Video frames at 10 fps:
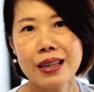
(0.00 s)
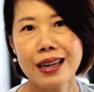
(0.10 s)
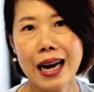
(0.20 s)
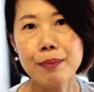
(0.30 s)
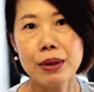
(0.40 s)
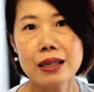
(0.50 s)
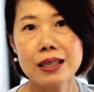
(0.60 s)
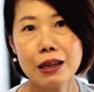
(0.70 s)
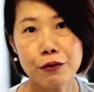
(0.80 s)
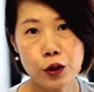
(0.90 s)
I'm a
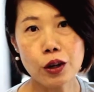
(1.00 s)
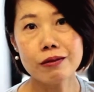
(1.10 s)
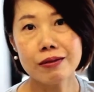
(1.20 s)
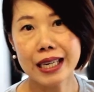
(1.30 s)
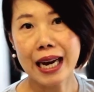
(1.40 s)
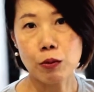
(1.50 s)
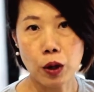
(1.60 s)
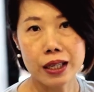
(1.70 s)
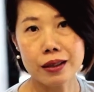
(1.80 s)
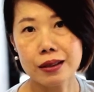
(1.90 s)
self-taught
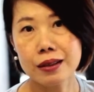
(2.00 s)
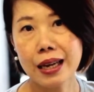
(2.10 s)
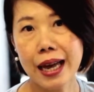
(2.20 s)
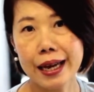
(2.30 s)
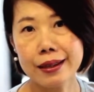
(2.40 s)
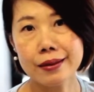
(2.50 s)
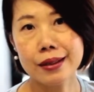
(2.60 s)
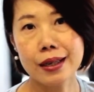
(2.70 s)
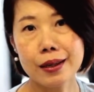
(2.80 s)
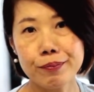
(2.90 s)
DIYer, and
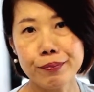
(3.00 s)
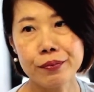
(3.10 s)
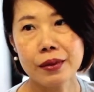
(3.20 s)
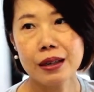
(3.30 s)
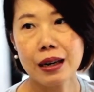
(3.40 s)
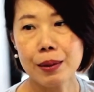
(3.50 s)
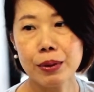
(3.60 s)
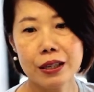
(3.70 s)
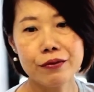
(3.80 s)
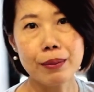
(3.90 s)
I believe that